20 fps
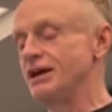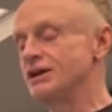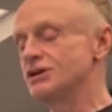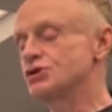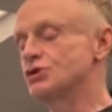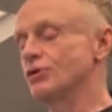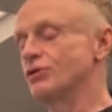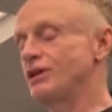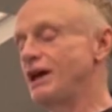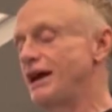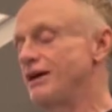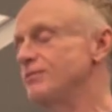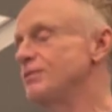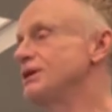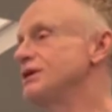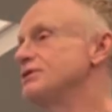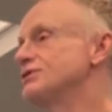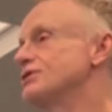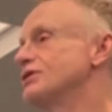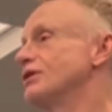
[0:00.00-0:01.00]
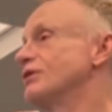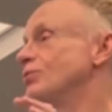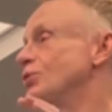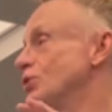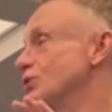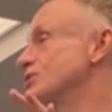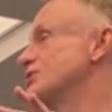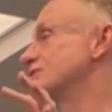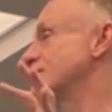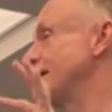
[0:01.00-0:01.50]
So that means there are
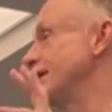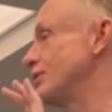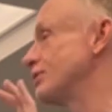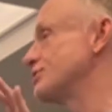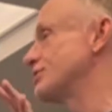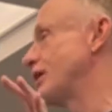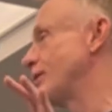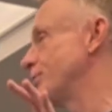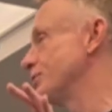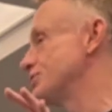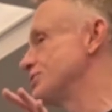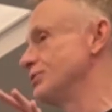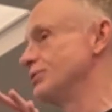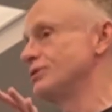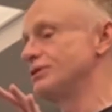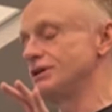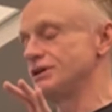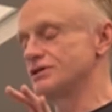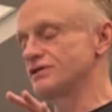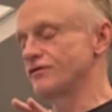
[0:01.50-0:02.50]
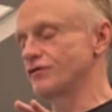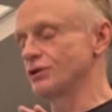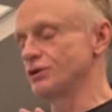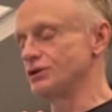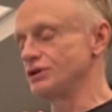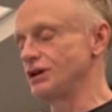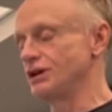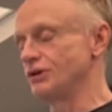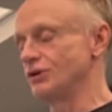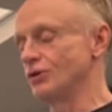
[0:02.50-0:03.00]
more sales opportunities for
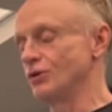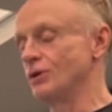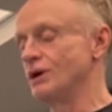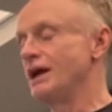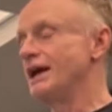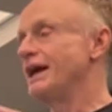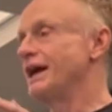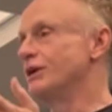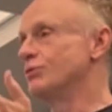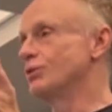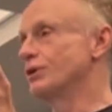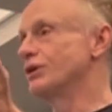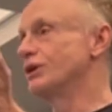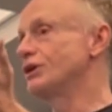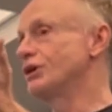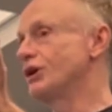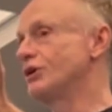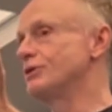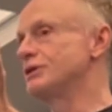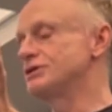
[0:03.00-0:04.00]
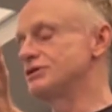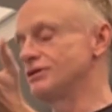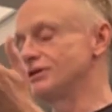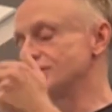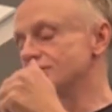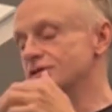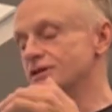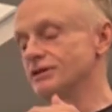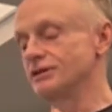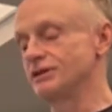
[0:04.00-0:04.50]
you. And we're going to go into
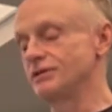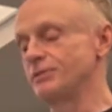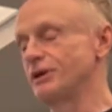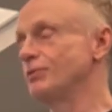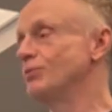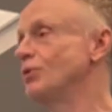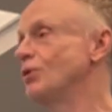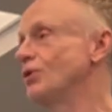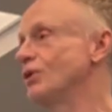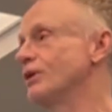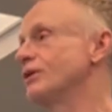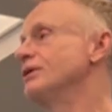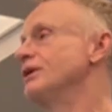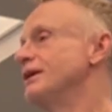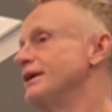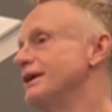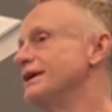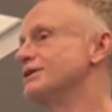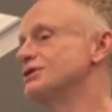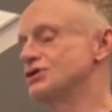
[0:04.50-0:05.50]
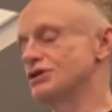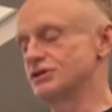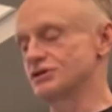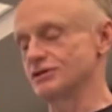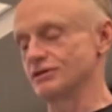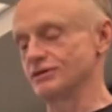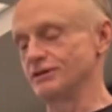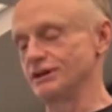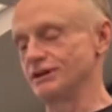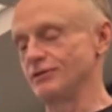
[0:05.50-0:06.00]
this a little bit more in just a
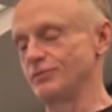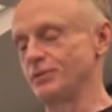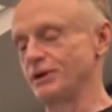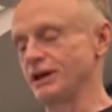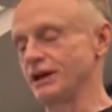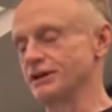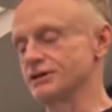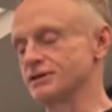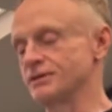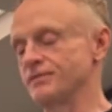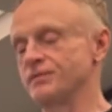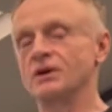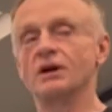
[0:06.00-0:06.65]
little bit.